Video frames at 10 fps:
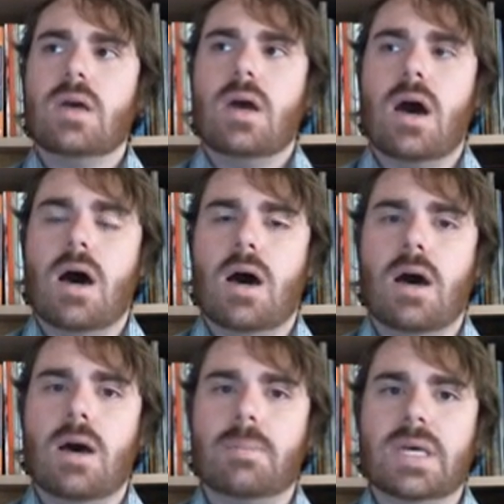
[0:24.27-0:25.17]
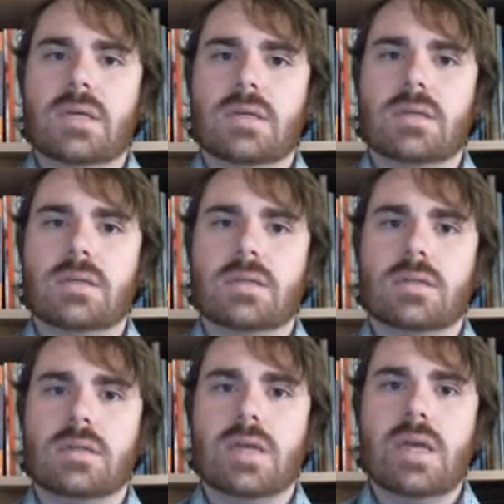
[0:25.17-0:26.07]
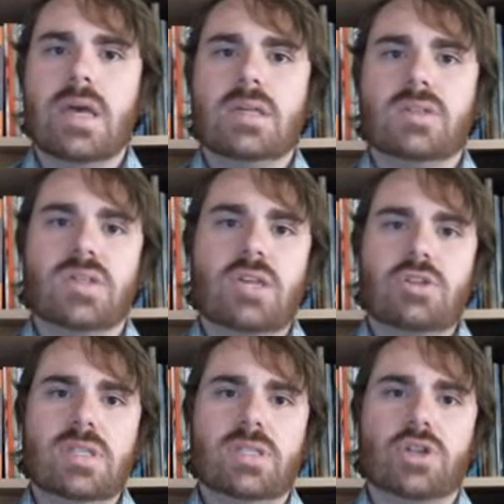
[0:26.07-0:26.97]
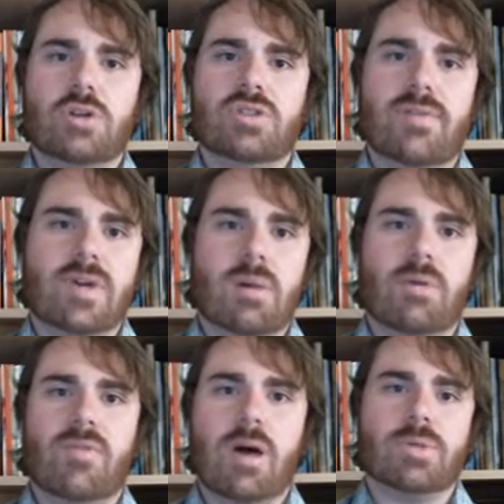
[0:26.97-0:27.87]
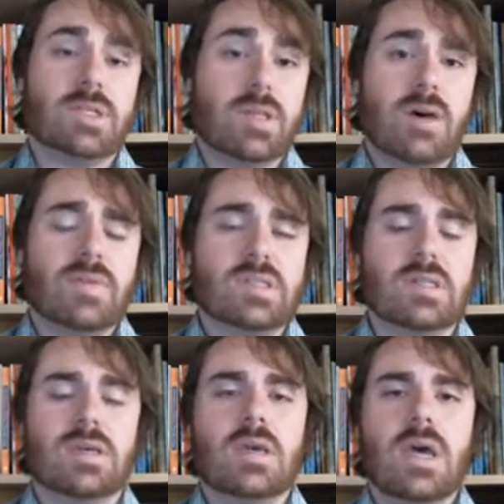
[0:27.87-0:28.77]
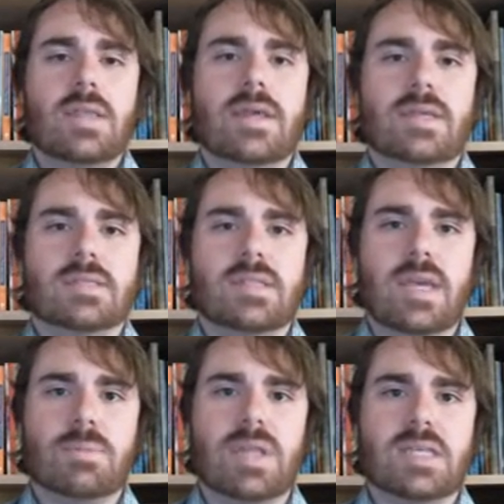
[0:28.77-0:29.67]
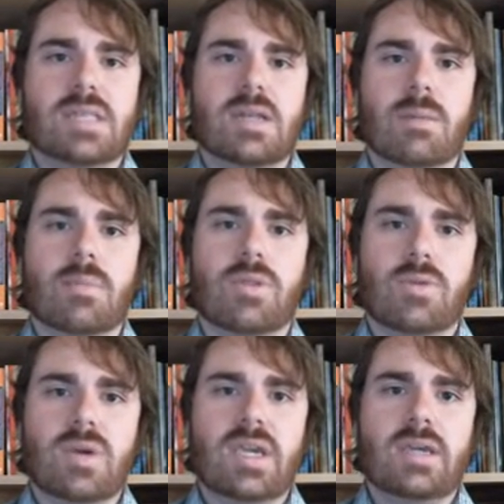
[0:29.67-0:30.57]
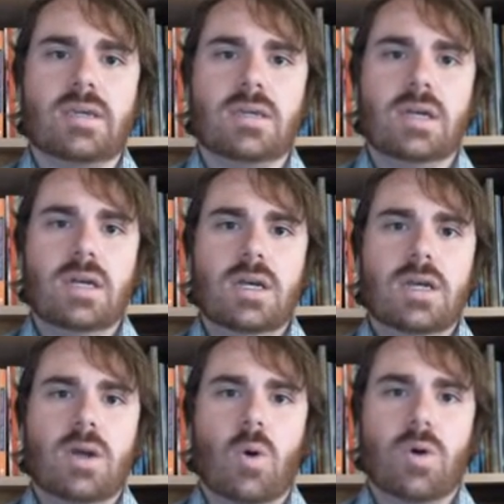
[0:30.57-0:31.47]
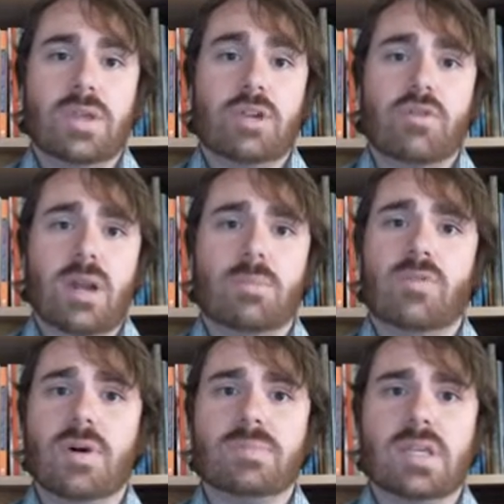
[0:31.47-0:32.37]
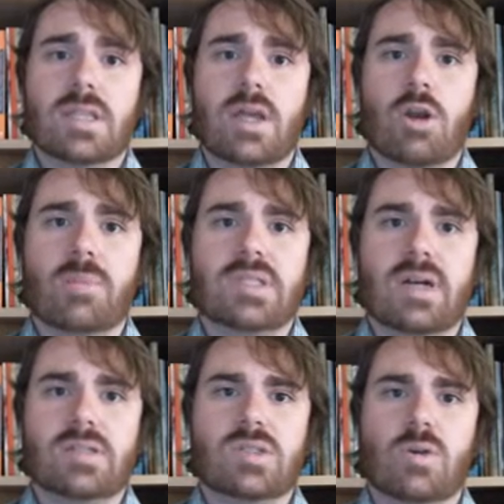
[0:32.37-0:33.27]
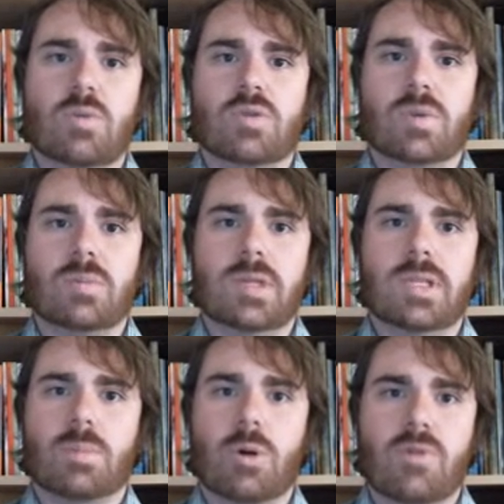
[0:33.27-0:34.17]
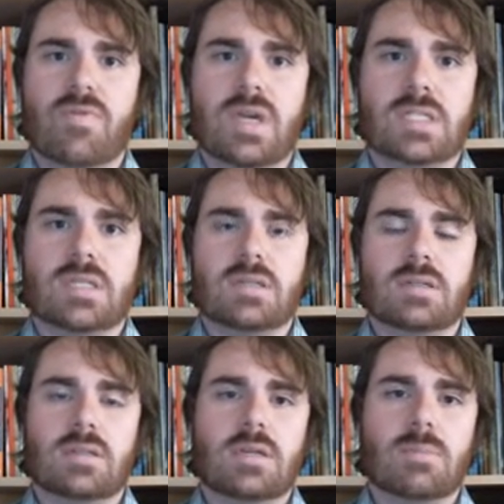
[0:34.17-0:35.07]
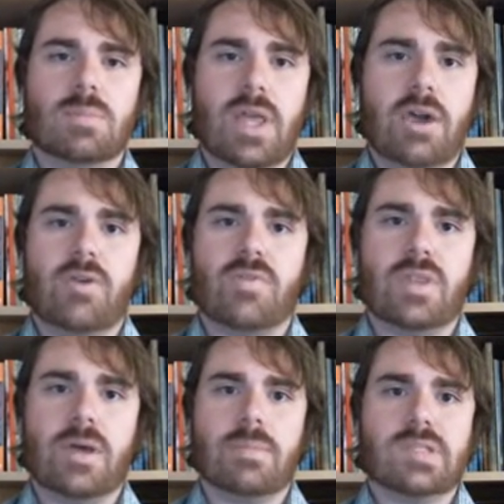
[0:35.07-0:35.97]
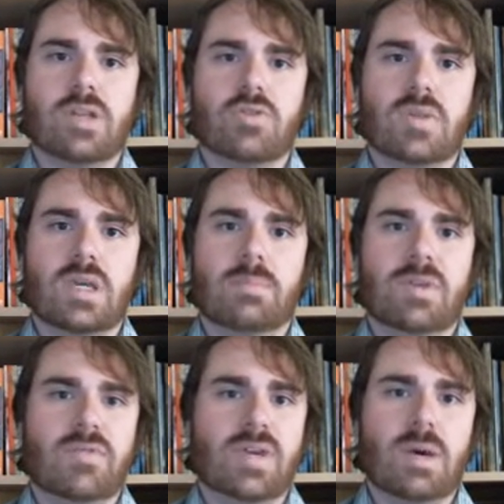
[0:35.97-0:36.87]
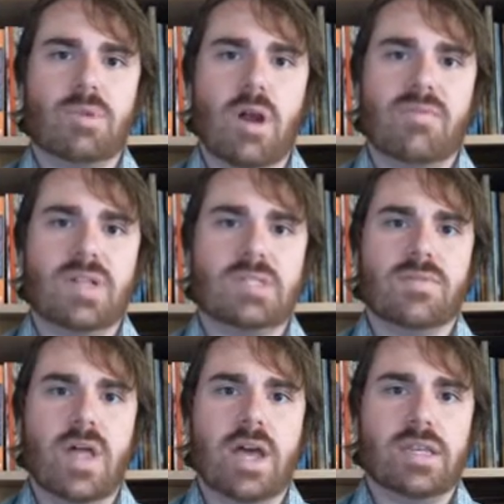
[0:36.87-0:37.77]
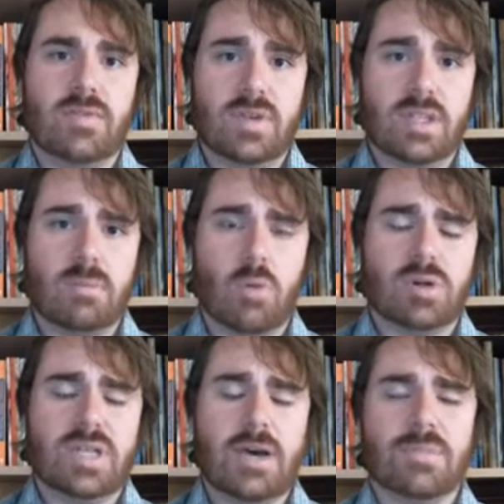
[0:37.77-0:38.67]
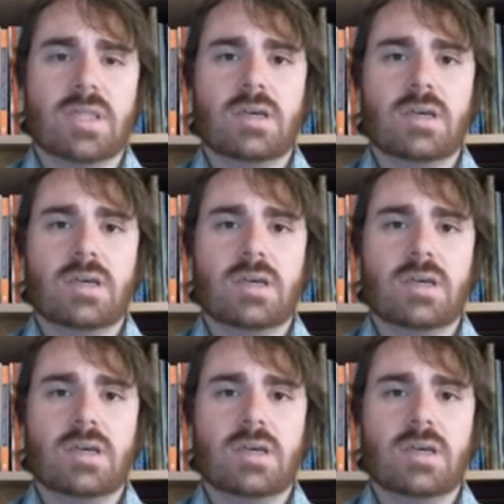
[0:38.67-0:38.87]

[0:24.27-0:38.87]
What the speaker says: Um, so essentially the Chargers have a couple of options, obviously. They can stay placed at number 3, or they can try to move up to get Laramie Tunsil, which would be the perfect player for them, essentially beefing up their offensive line, giving them more depth,